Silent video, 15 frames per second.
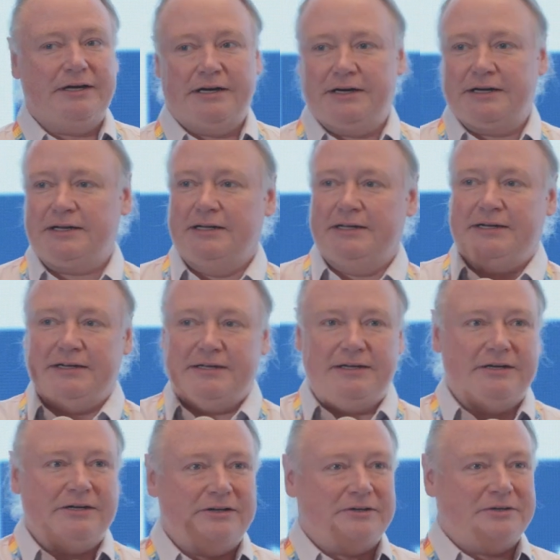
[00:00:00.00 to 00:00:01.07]
Kalia
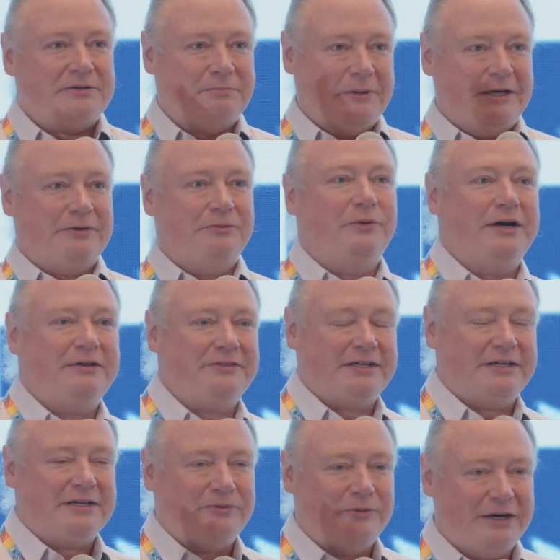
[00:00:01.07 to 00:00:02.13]
here being one of
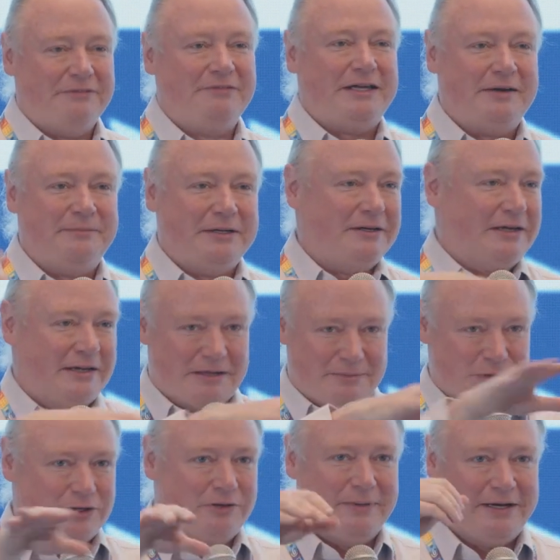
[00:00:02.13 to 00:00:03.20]
them, and I'm
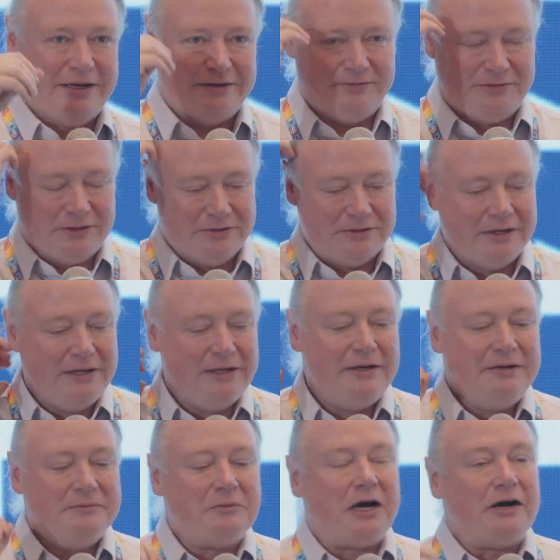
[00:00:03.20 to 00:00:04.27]
sure many of you,
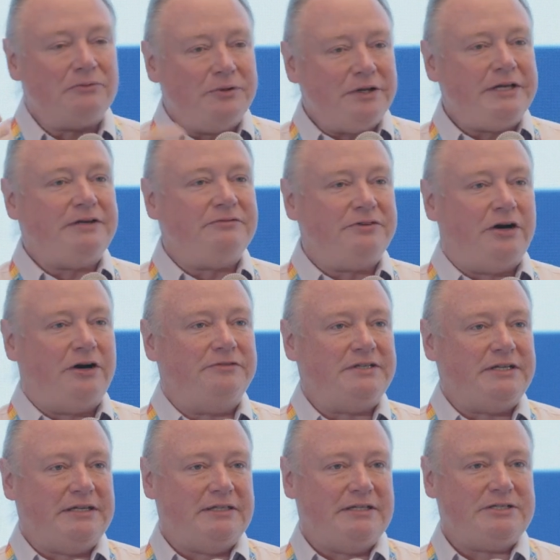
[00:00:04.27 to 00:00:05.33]
got really involved
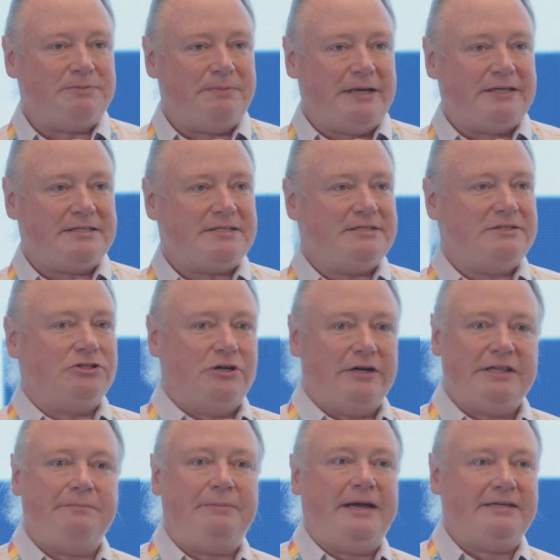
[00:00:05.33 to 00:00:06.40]
in this space
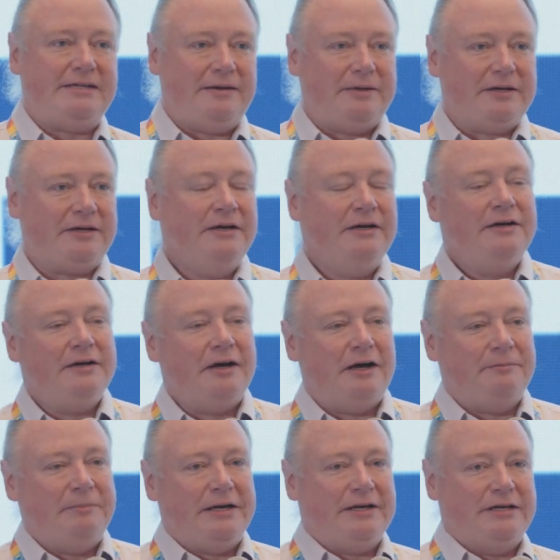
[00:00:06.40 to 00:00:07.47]
during the pandemic
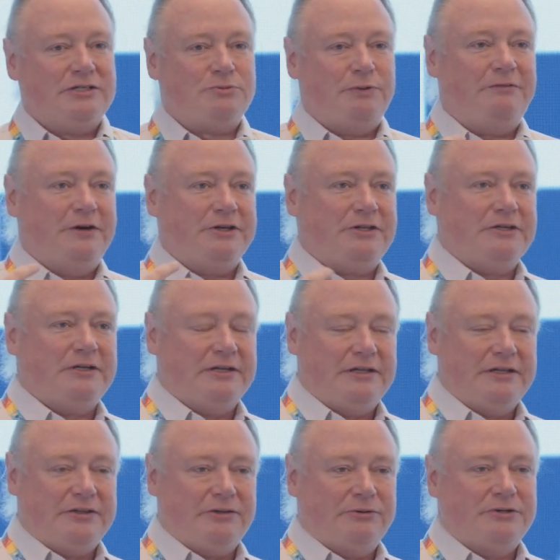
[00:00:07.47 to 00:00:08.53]
because we felt
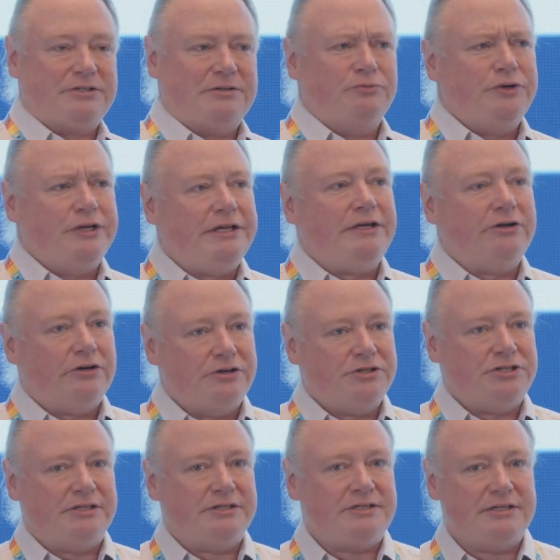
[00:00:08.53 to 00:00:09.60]
that there were some really
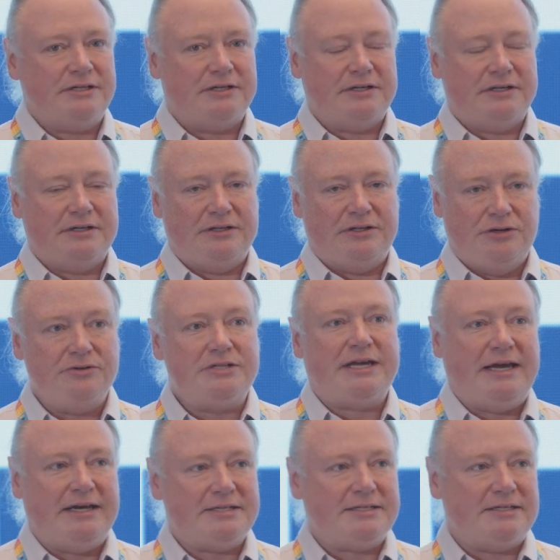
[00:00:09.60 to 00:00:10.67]
urgent use
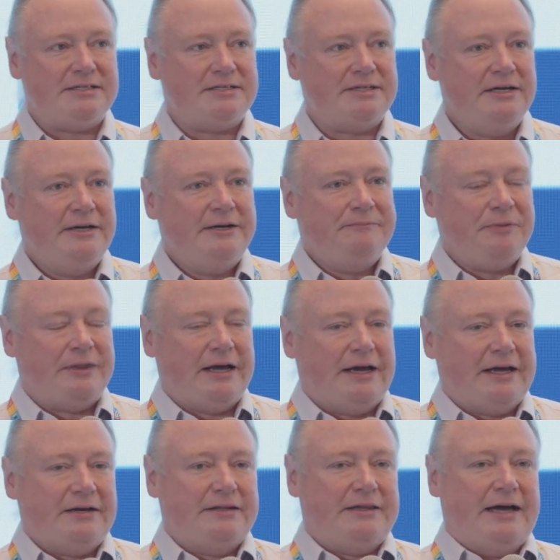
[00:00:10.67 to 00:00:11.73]
cases
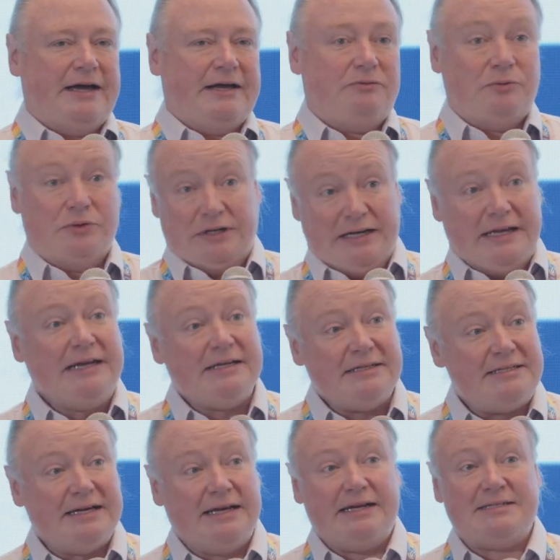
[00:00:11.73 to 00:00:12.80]
that were
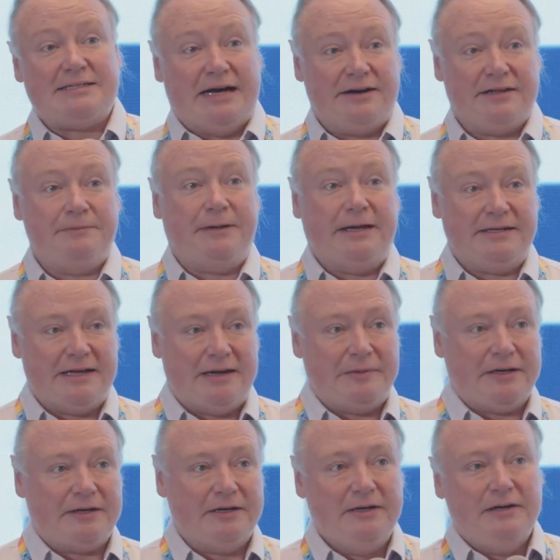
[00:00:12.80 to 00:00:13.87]
needed to get us out of the
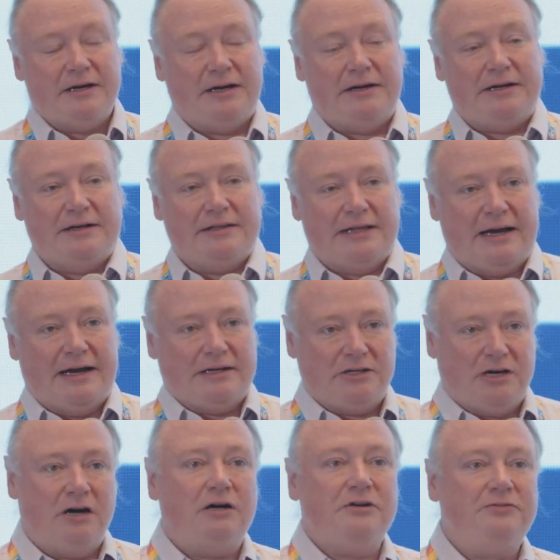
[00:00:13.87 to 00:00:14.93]
pandemic that
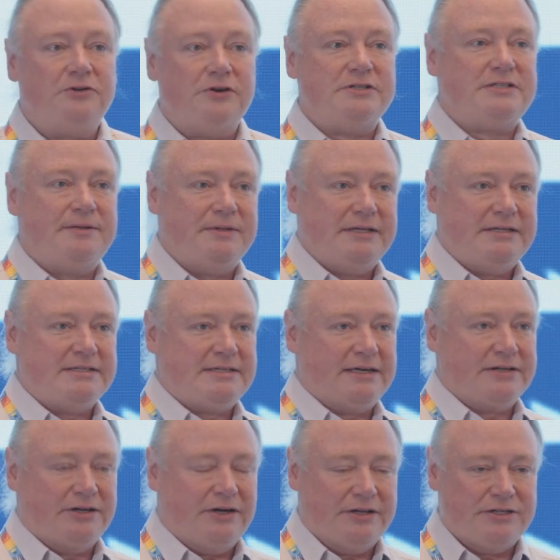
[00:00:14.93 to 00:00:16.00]
called for some of these
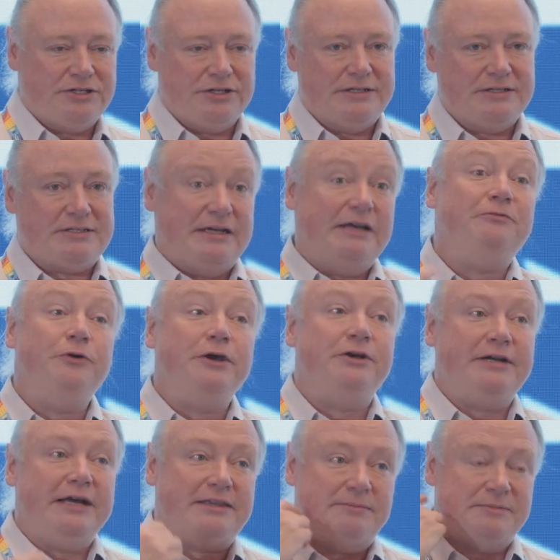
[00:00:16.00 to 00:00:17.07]
technologies if we
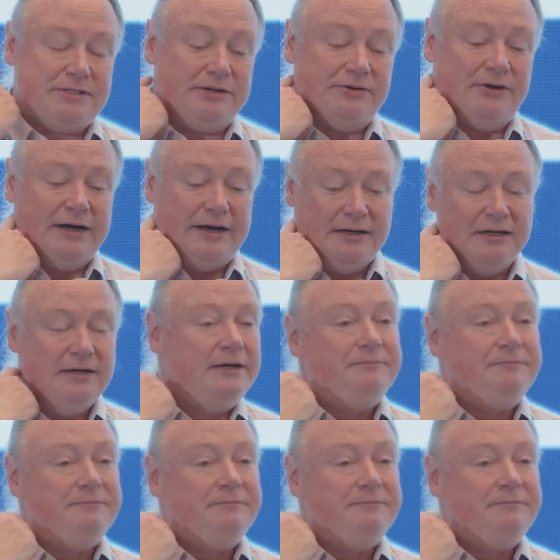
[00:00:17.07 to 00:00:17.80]
could get them done right.